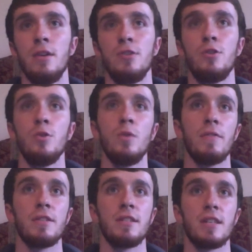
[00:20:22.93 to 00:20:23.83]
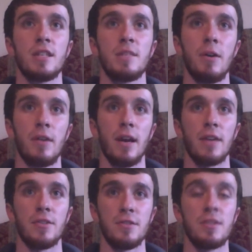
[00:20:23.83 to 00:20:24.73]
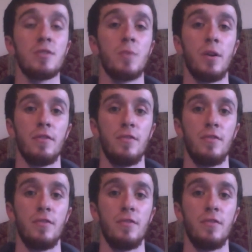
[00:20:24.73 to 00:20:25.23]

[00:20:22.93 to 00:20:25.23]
2 level 6 spellcasters. This is one of